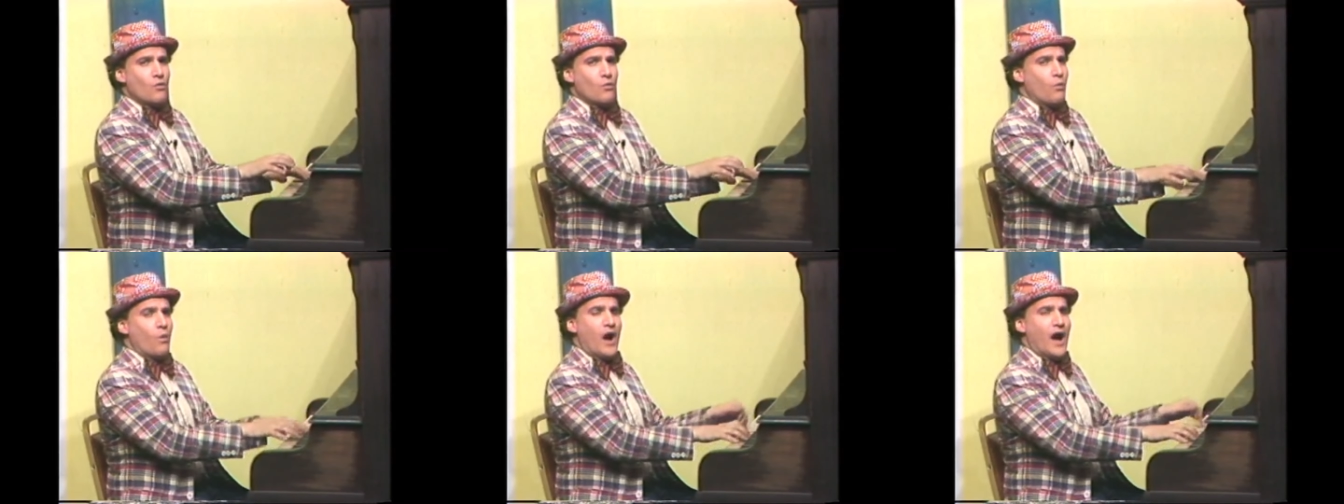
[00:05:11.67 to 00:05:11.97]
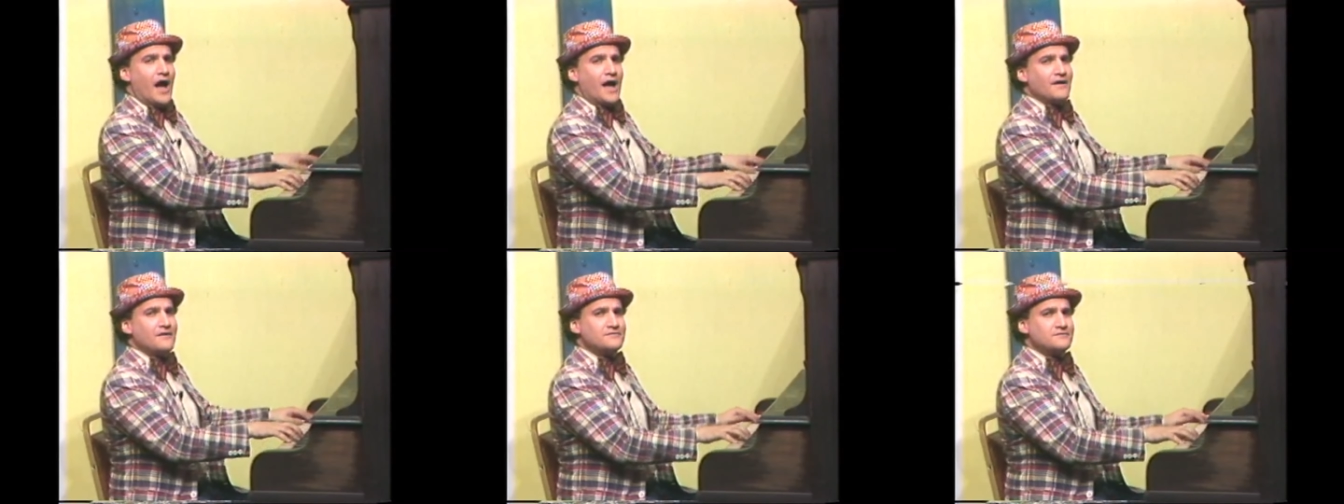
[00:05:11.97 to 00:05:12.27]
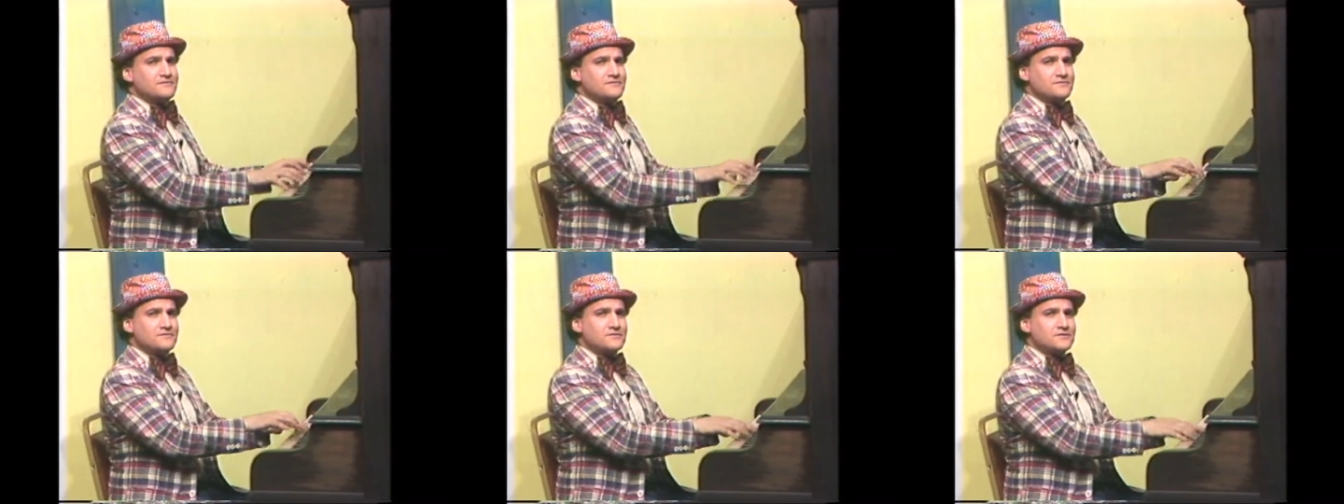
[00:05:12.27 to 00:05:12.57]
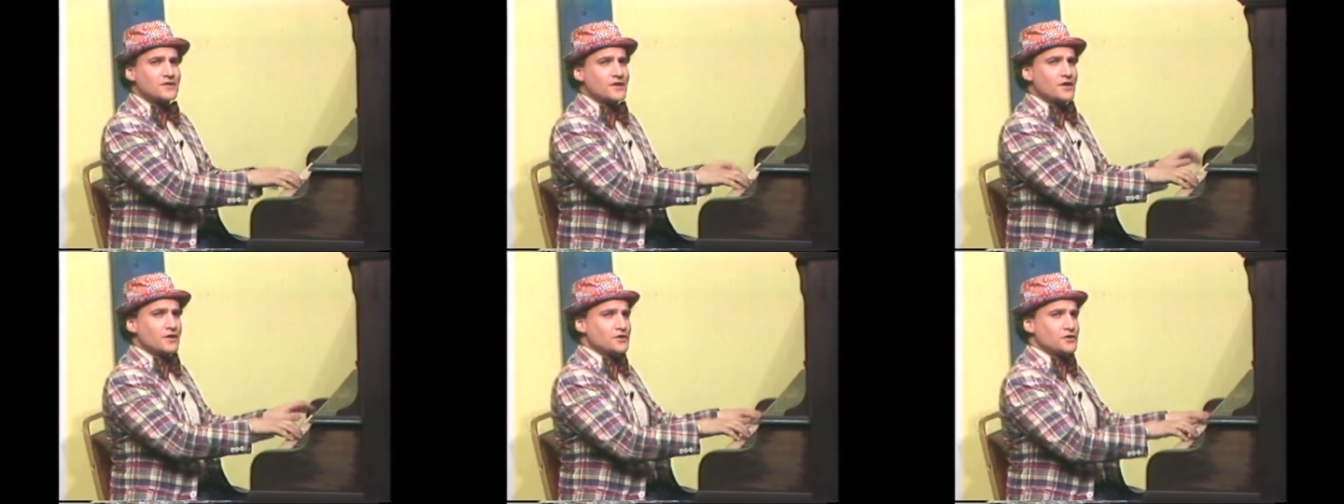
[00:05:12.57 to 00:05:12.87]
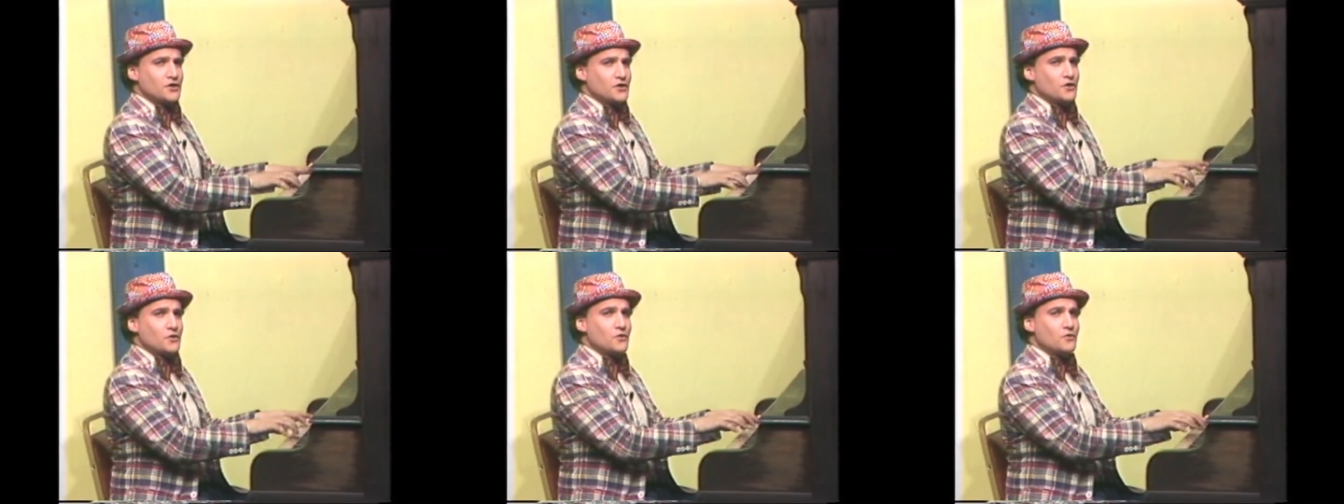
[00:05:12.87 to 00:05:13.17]
want
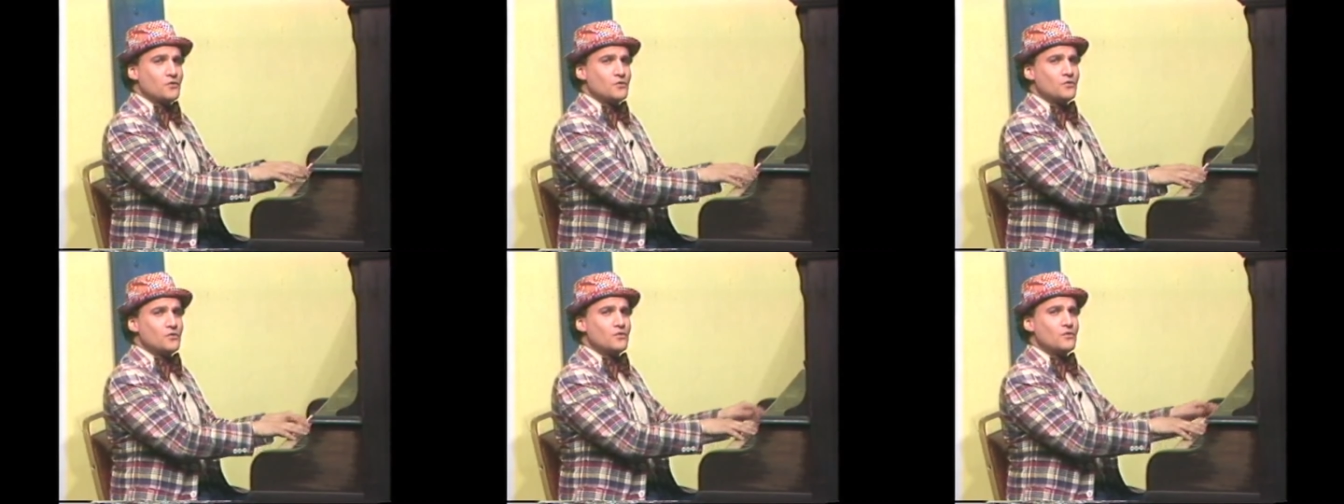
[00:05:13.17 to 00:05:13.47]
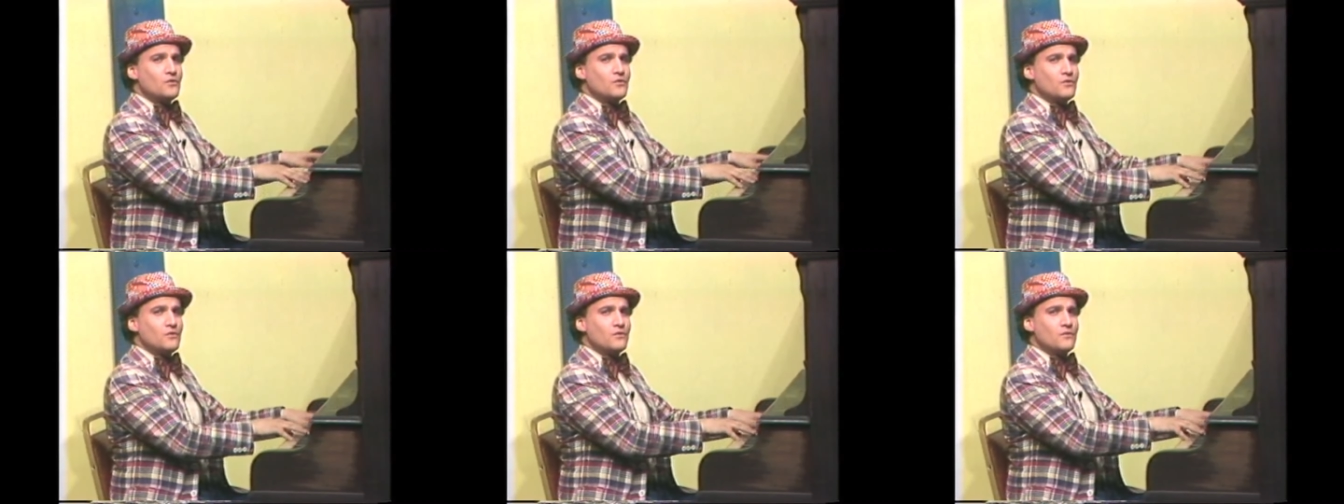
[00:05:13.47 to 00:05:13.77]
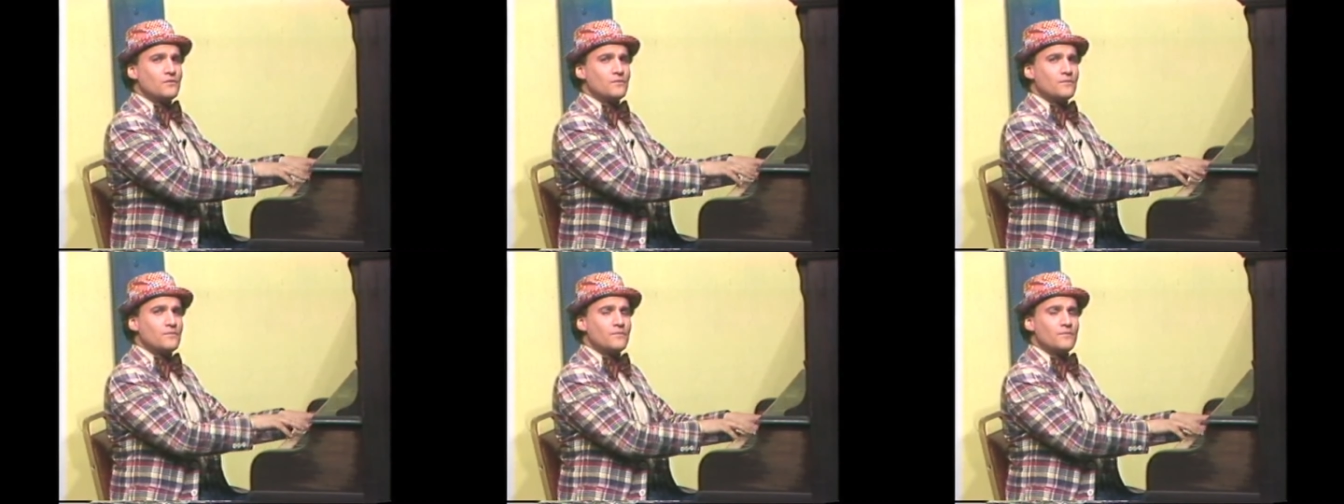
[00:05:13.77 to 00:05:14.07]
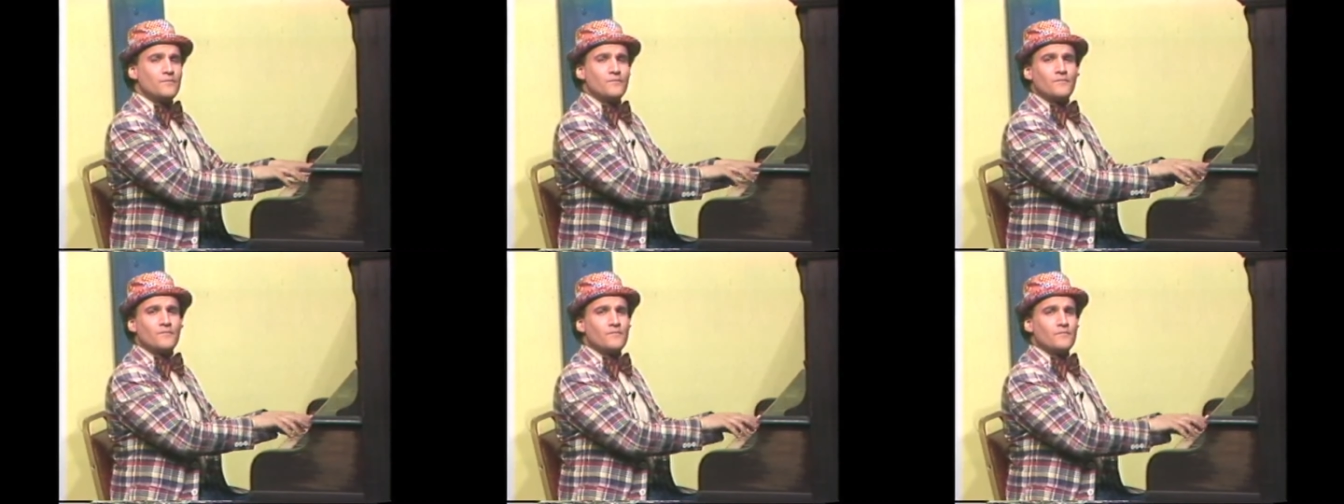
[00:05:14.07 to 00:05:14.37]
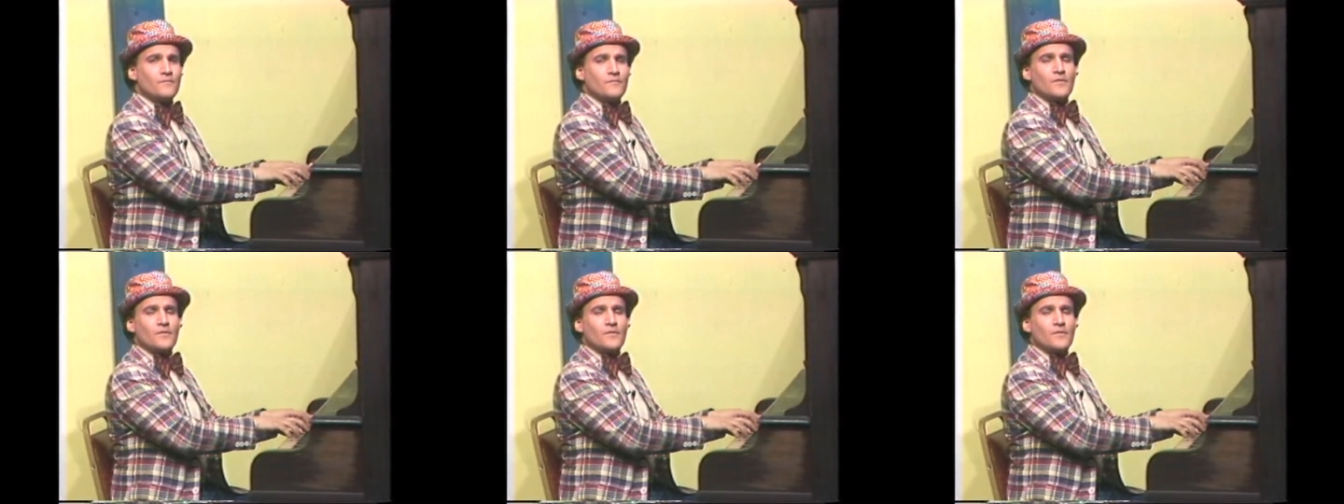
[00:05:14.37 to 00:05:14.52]
you.